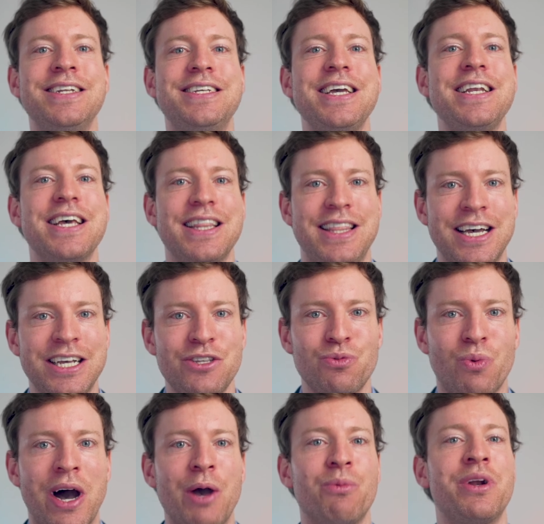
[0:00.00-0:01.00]
Indeed,
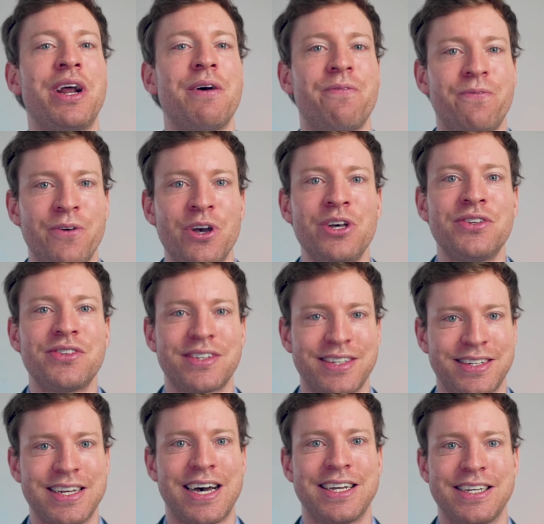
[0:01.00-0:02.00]
that's why when I
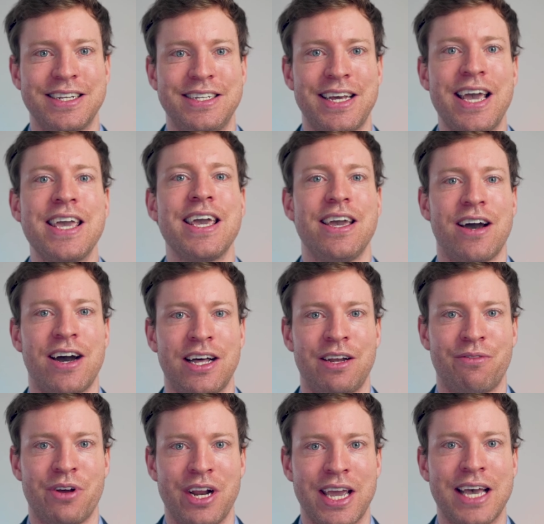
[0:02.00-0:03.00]
first started taking
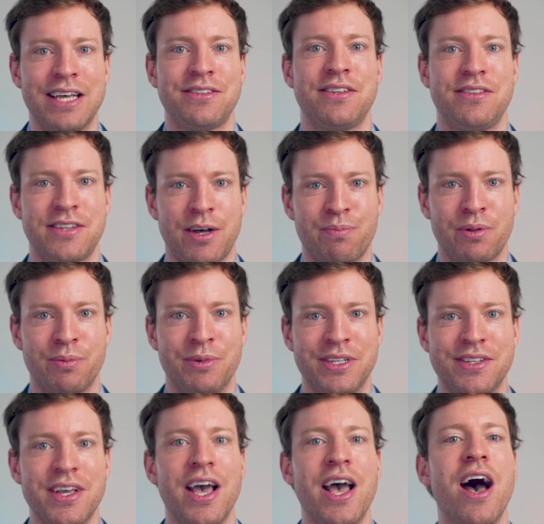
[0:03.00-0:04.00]
hyaluronic acid
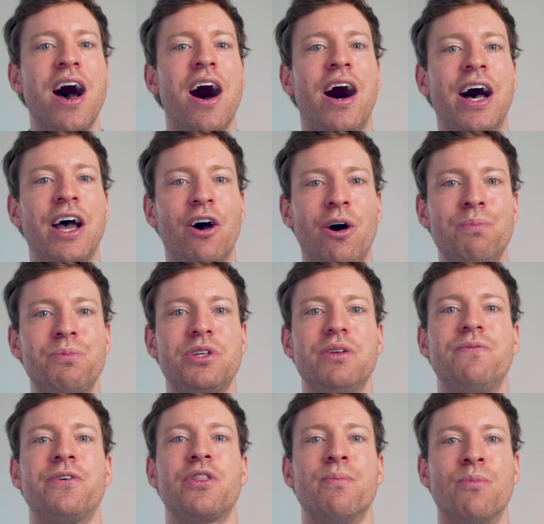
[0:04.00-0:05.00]
supplements, I
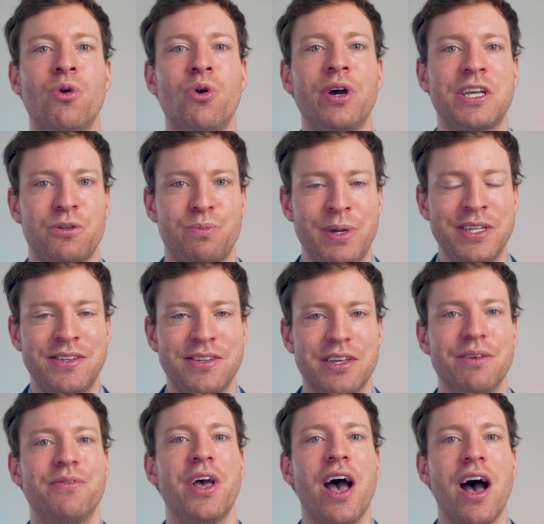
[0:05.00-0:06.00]
opted for the more
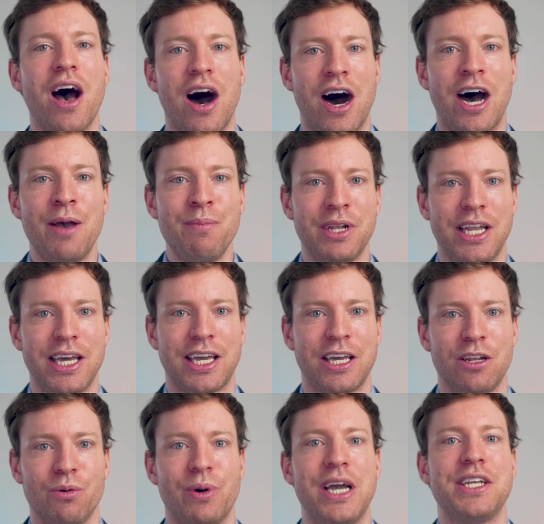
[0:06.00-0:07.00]
expensive high
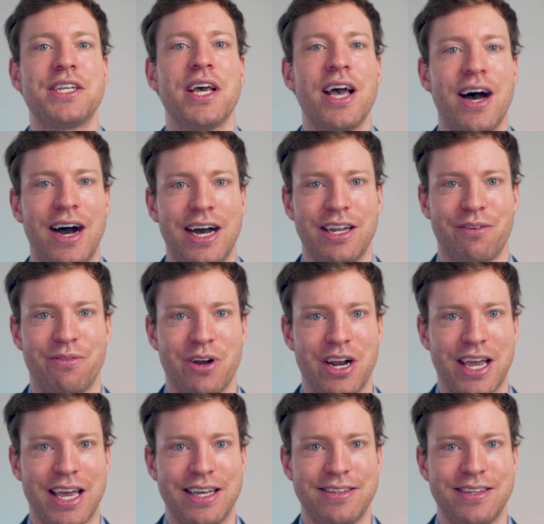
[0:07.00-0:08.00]
molecular weight
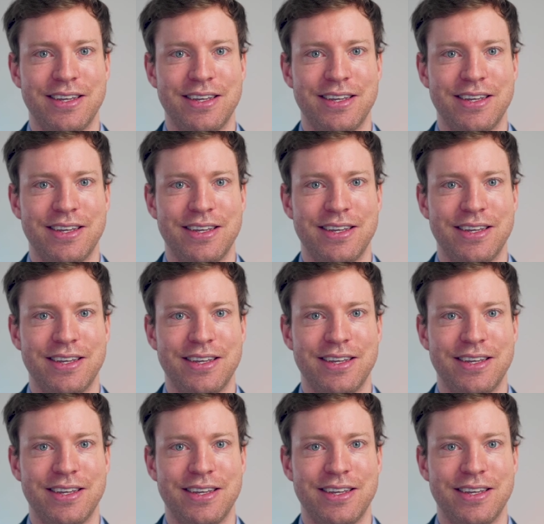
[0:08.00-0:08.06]
hyaluronic